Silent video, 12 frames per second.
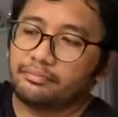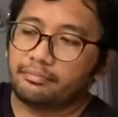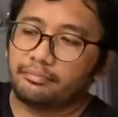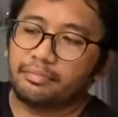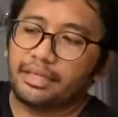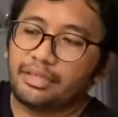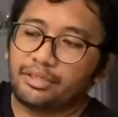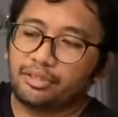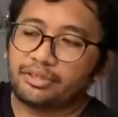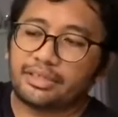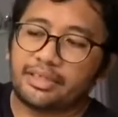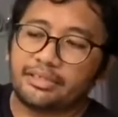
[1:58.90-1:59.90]
bend your
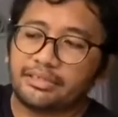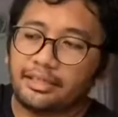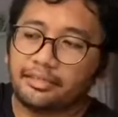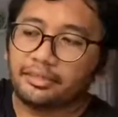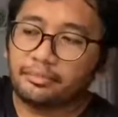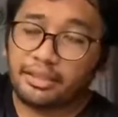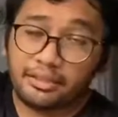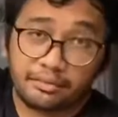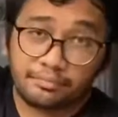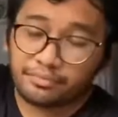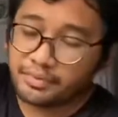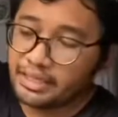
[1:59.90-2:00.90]
tires a little bit
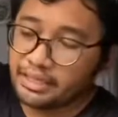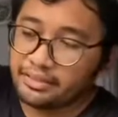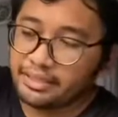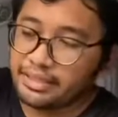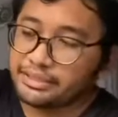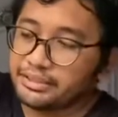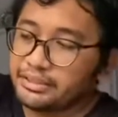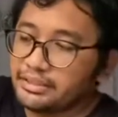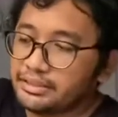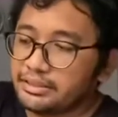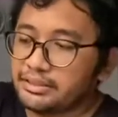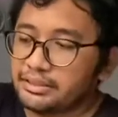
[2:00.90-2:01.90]
at the
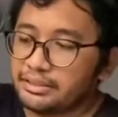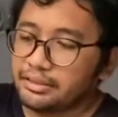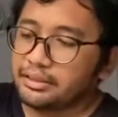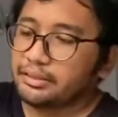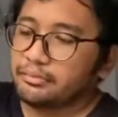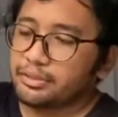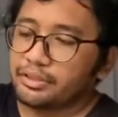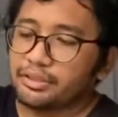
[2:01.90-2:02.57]
edges, because